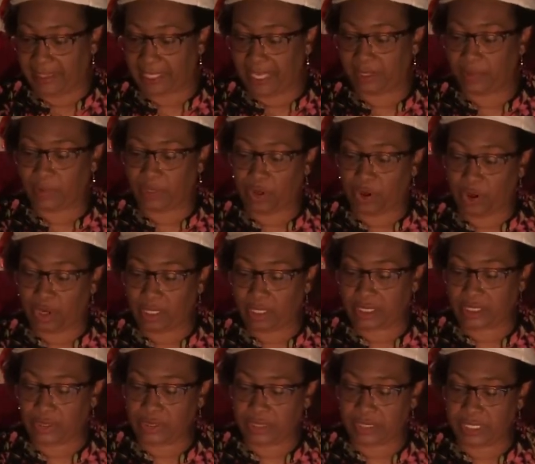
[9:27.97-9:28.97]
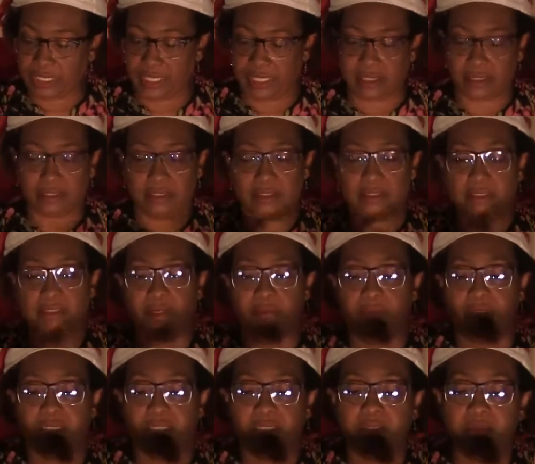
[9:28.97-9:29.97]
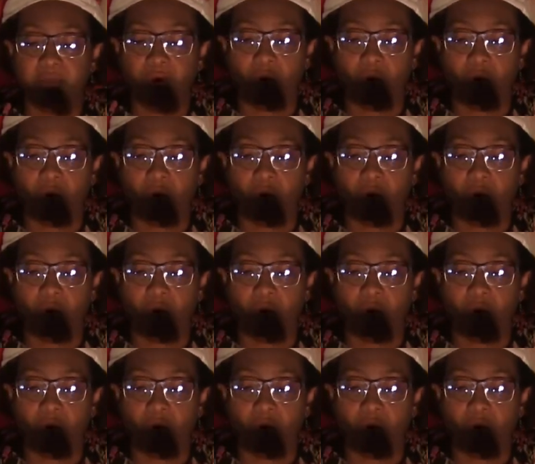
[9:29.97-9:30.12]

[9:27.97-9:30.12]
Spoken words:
And then we also need some